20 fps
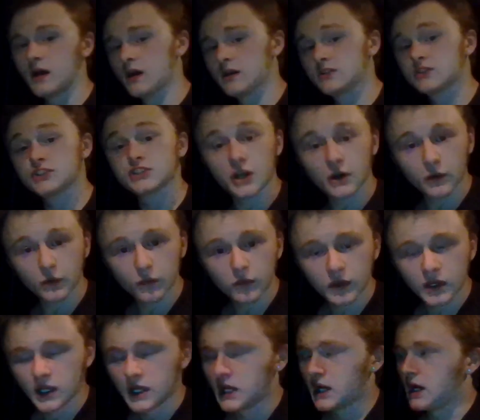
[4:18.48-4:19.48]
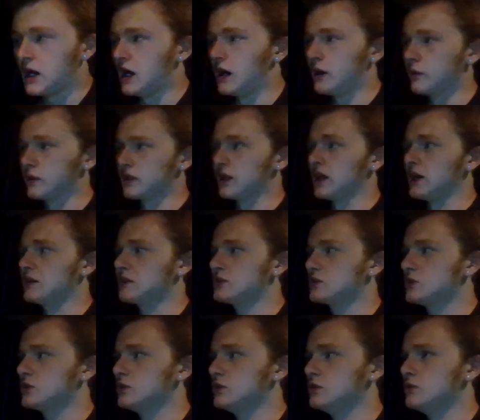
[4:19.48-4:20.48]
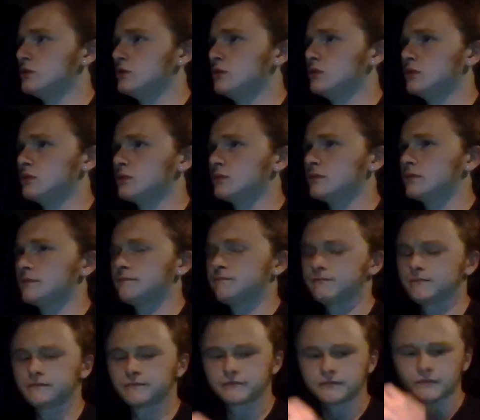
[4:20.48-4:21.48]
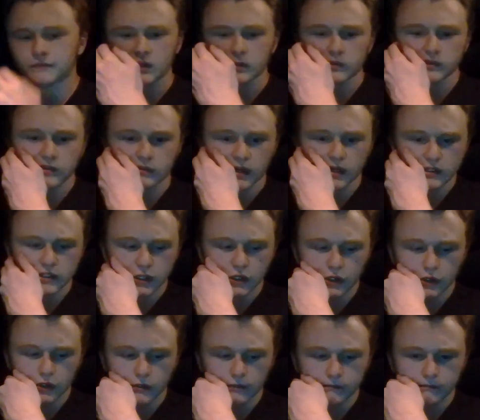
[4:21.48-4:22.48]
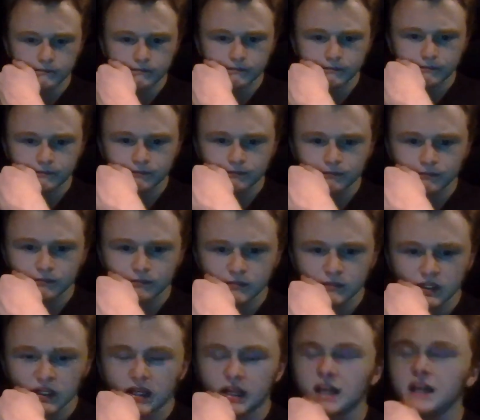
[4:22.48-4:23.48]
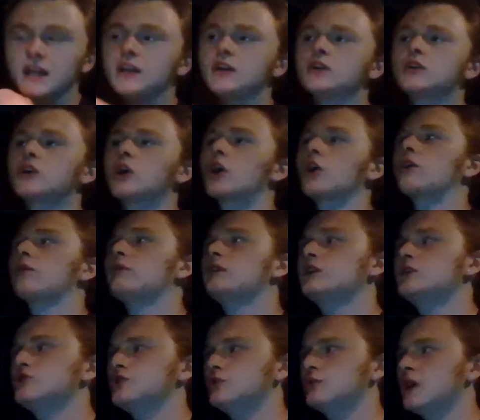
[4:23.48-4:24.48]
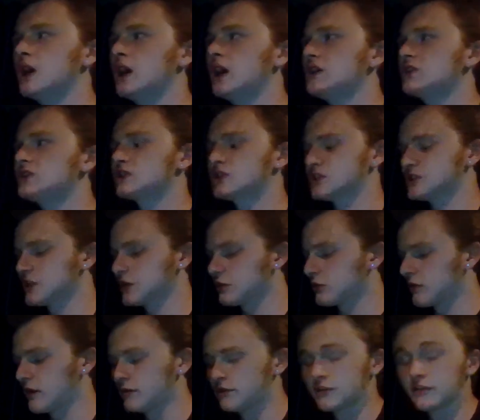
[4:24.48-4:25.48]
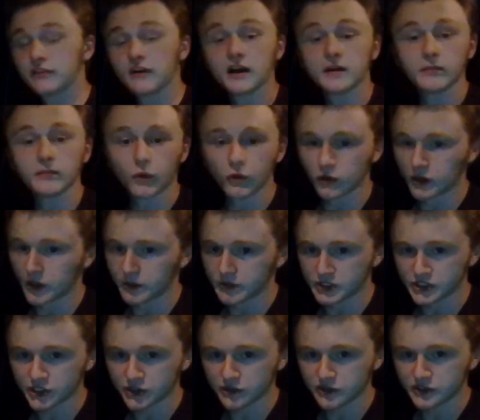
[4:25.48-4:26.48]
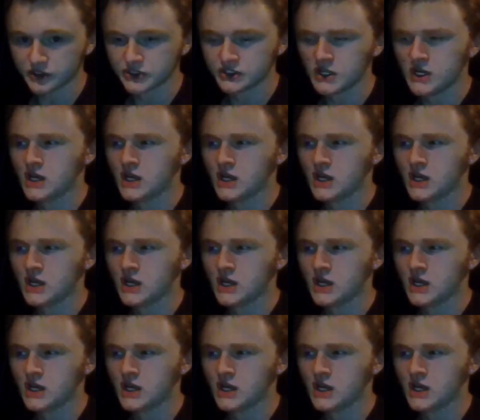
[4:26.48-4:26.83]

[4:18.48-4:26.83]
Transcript: So, I would like to, what's the right term, encourage you guys to stick around to find more episodes,